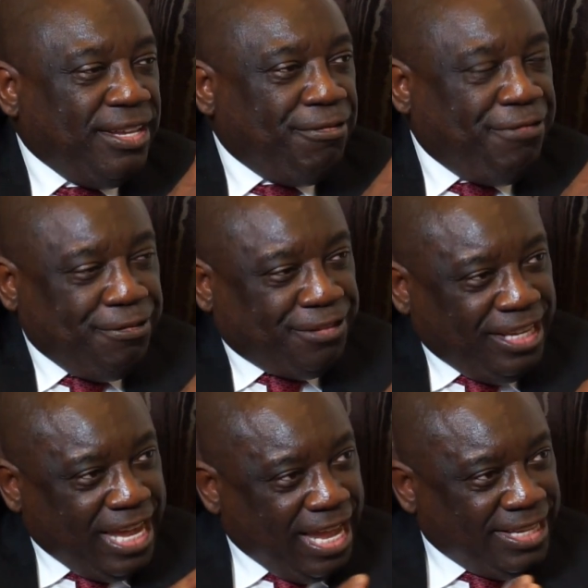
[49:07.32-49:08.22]
50
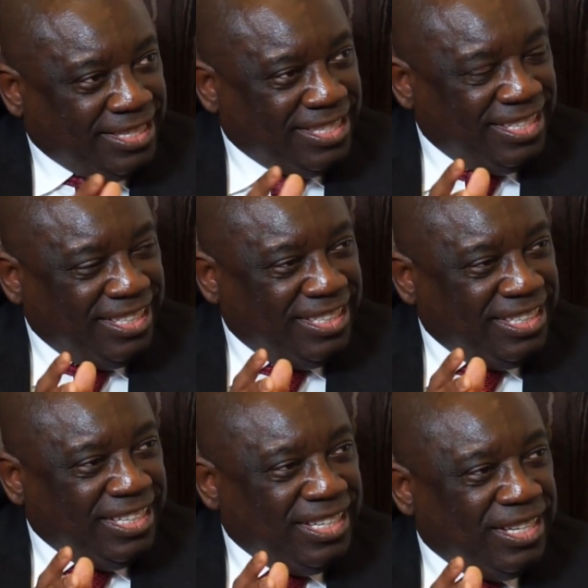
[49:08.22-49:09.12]
years
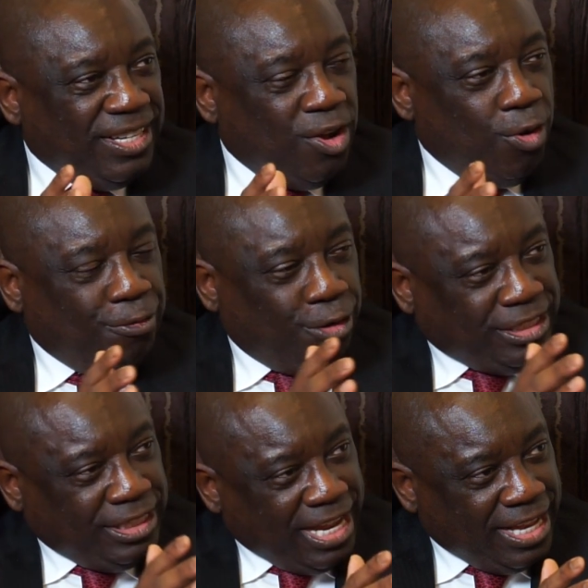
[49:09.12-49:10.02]
or
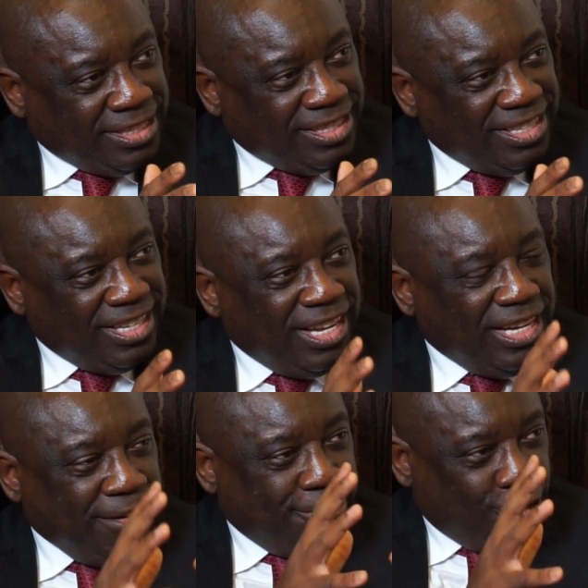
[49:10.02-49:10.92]
40 years,
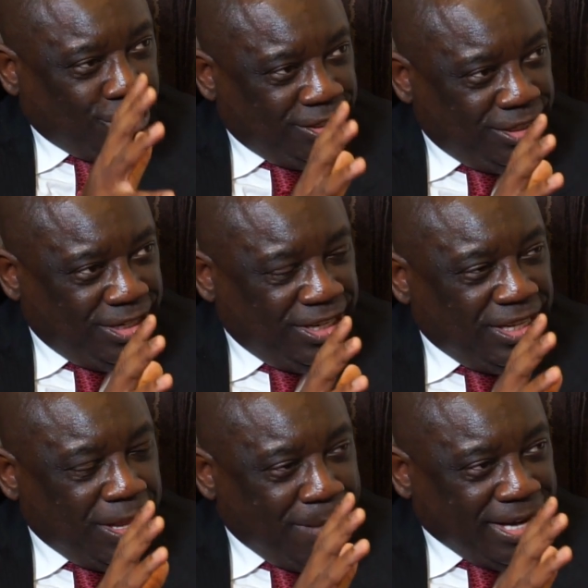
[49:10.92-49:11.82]
they fought
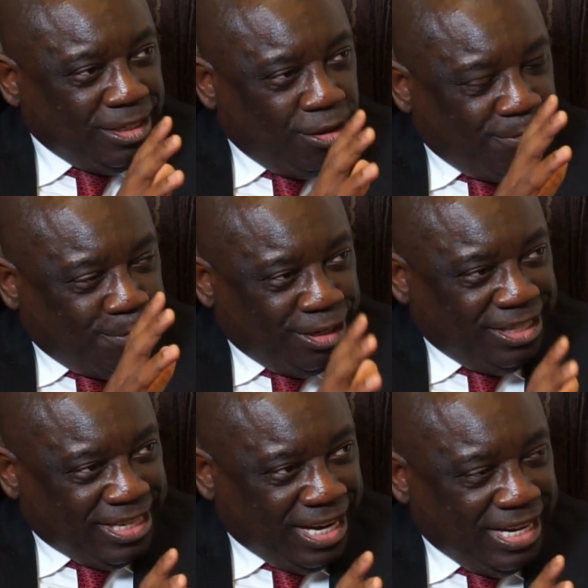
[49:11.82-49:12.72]
the battle of
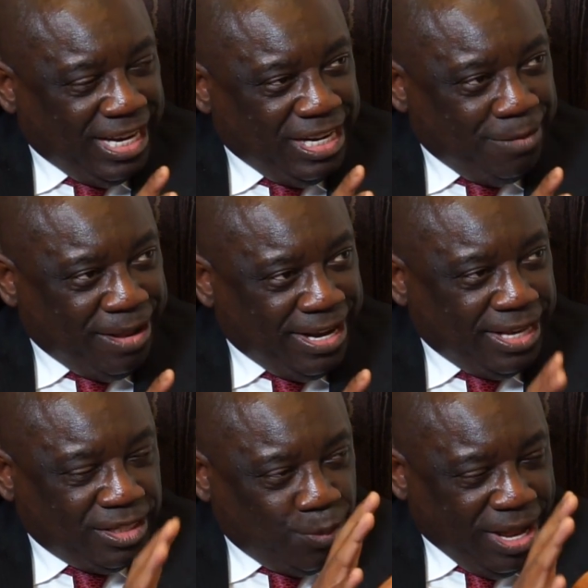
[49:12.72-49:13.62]
political
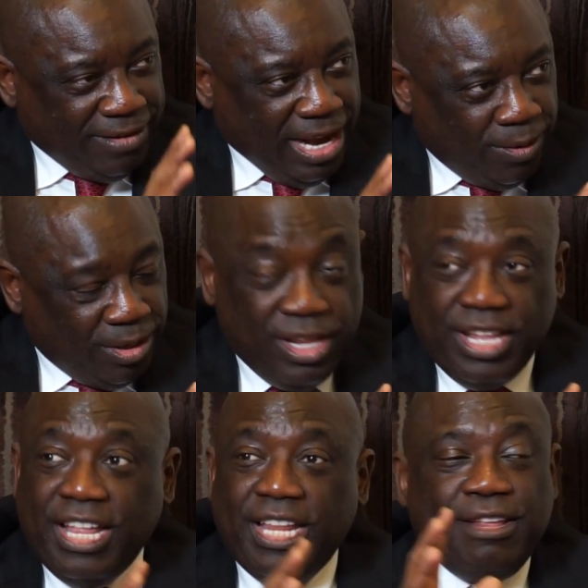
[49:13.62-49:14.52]
independence we have now.
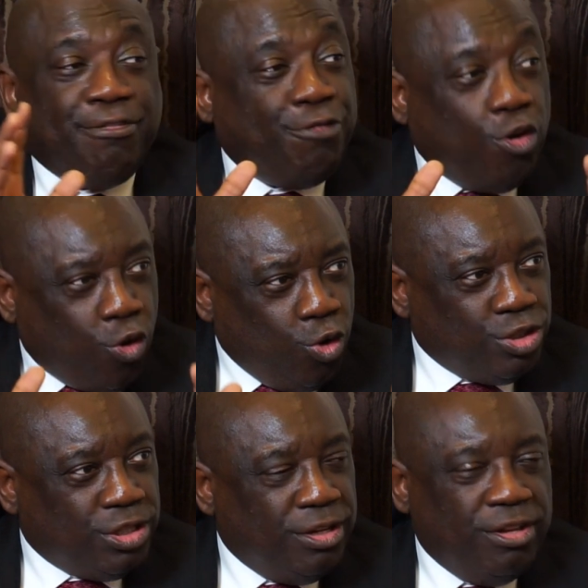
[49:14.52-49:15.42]
The
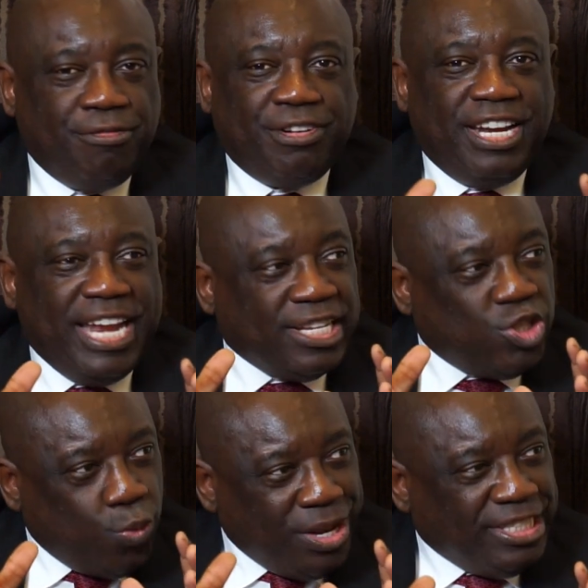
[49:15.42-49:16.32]
focus for the
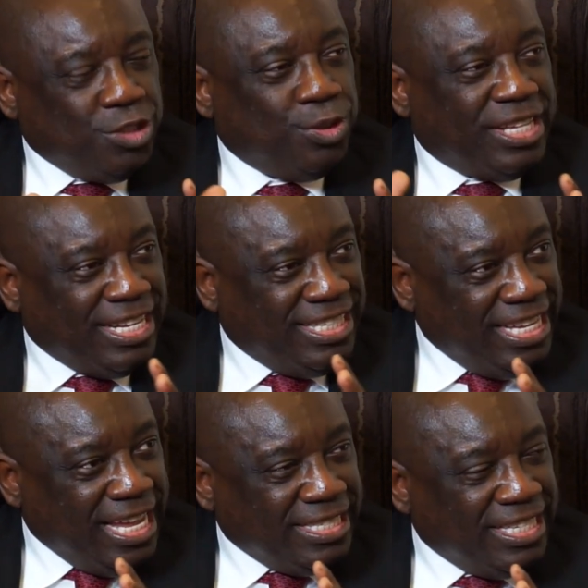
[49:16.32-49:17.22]
next 20 to 30
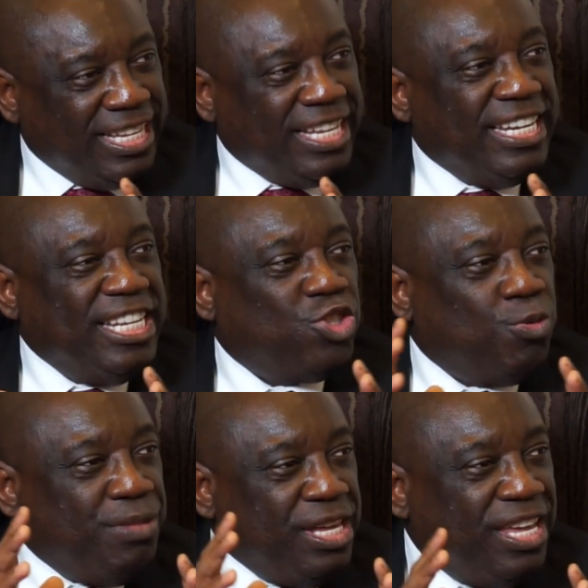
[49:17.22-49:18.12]
years needs
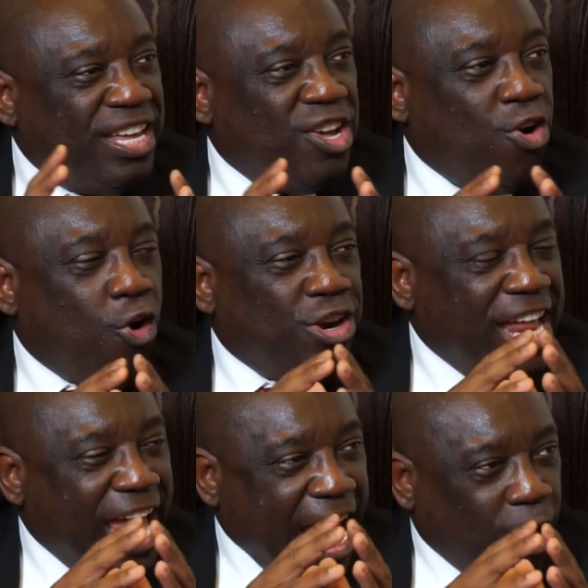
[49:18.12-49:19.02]
to be on
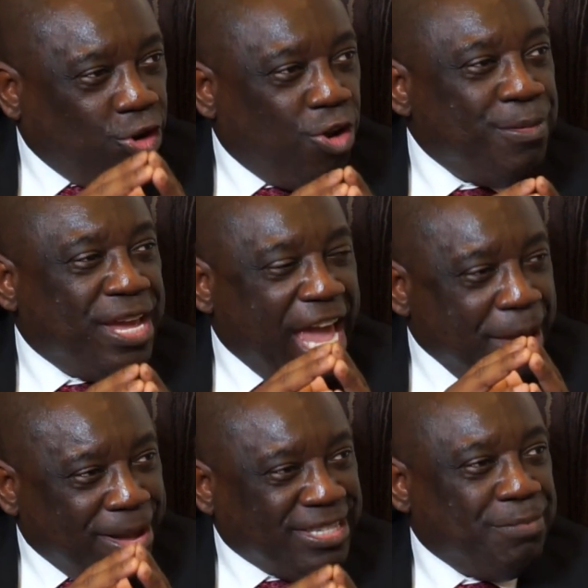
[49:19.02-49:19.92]
the economic
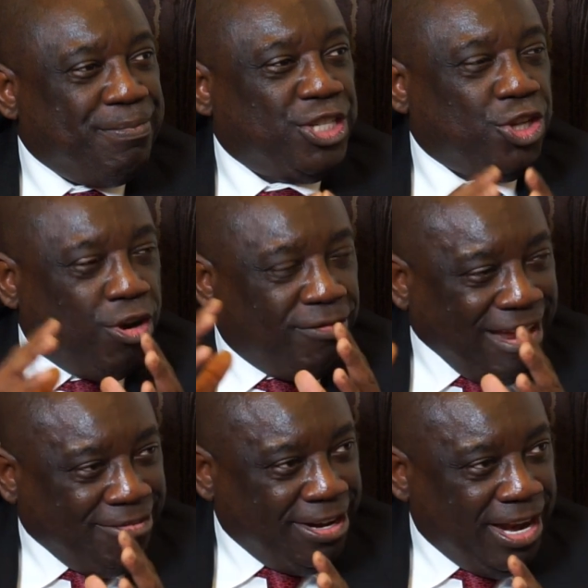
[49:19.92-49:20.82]
emancipation of
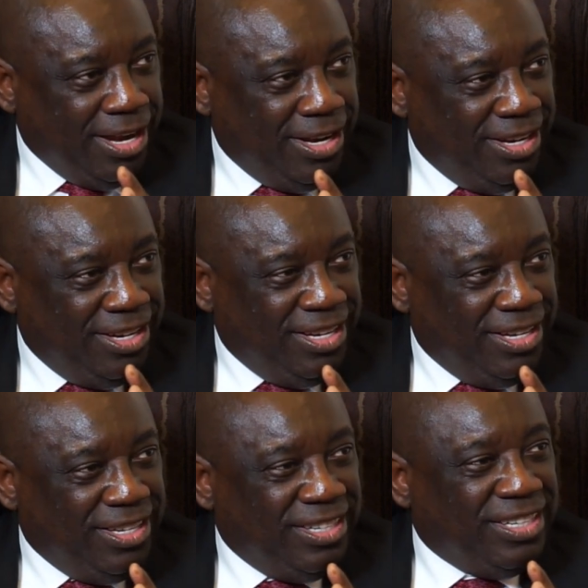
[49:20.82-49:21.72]
Africa.
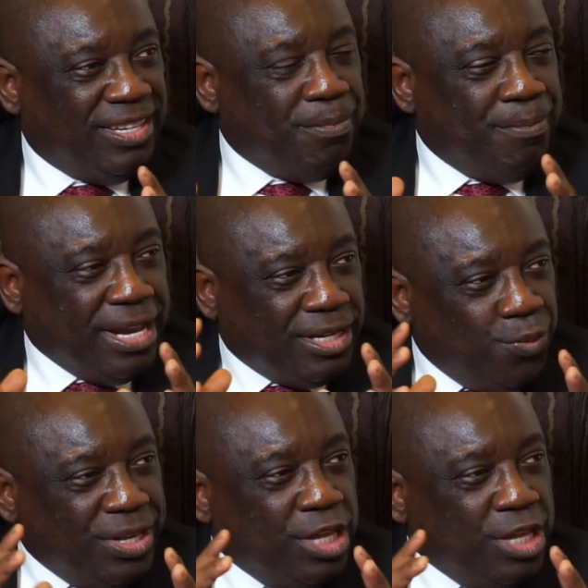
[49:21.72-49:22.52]
But we